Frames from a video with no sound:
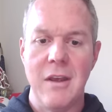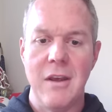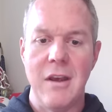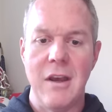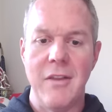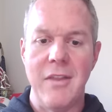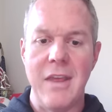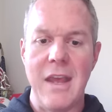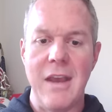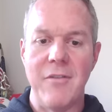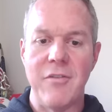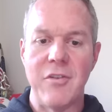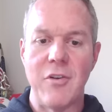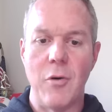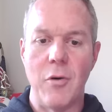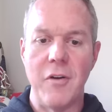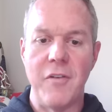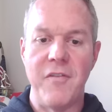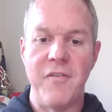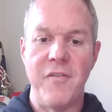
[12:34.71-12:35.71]
Uh, they have
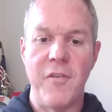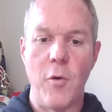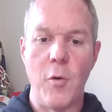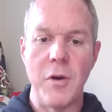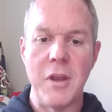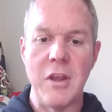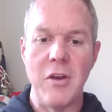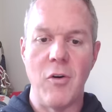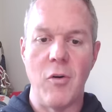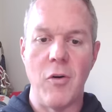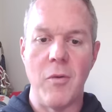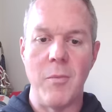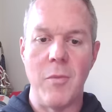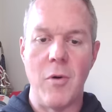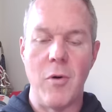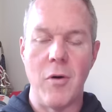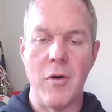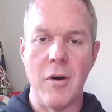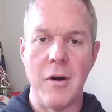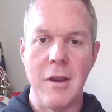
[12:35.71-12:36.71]
scored forty or
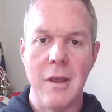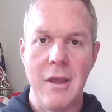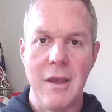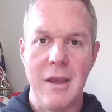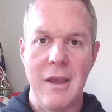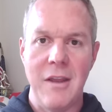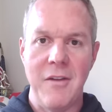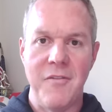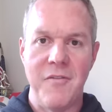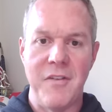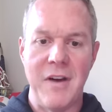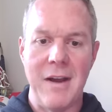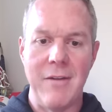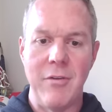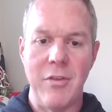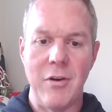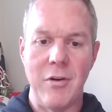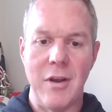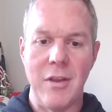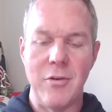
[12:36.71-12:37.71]
more in five
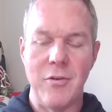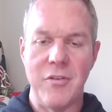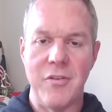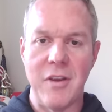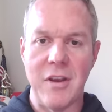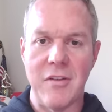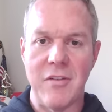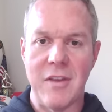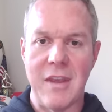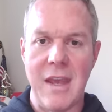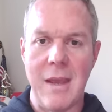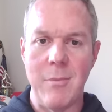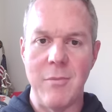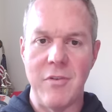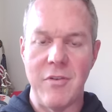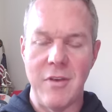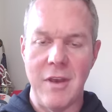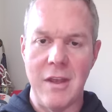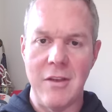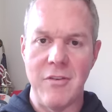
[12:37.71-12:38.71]
of their other six games
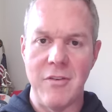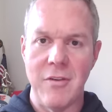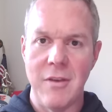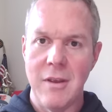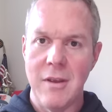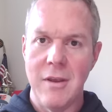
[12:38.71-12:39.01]
since.